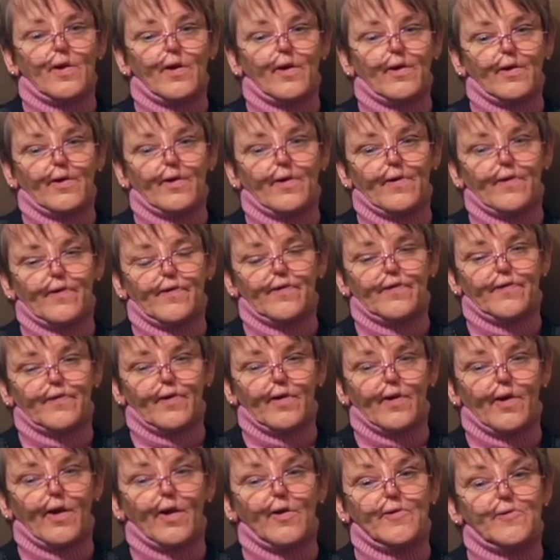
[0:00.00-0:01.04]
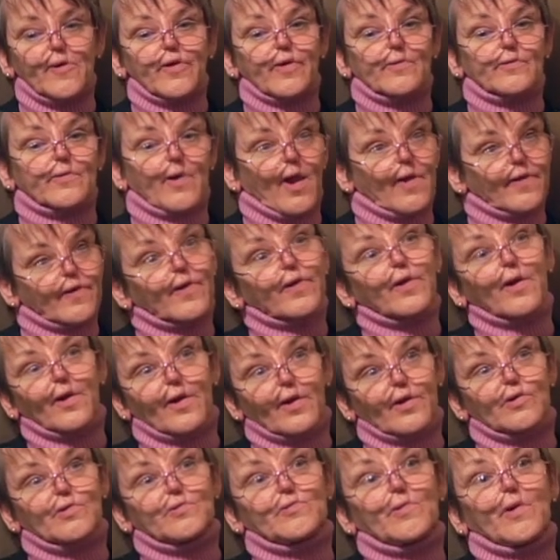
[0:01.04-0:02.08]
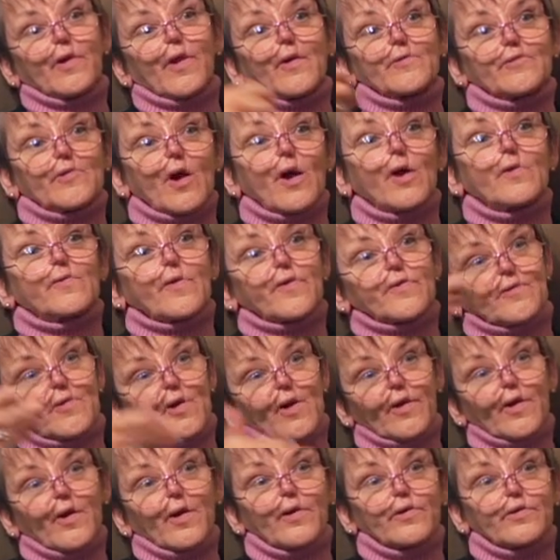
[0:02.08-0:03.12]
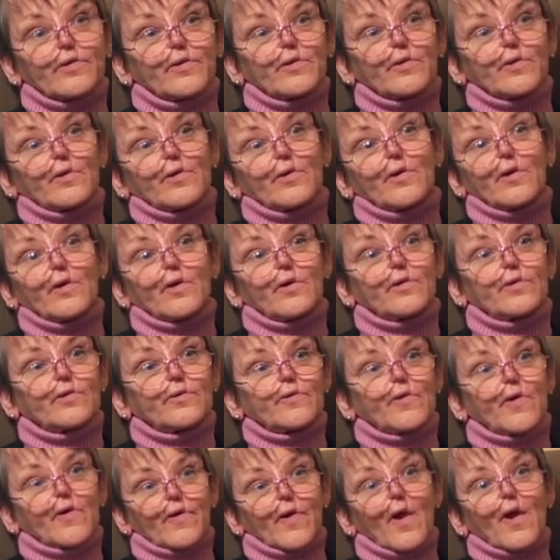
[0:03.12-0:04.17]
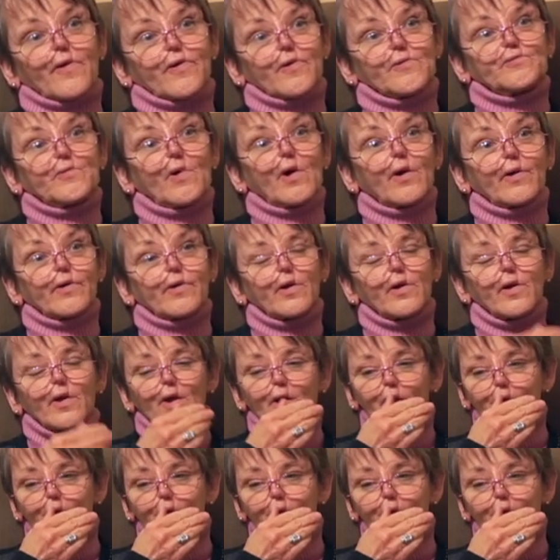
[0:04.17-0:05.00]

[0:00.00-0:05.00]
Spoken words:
And he was a resident whenever I was brought in 2001.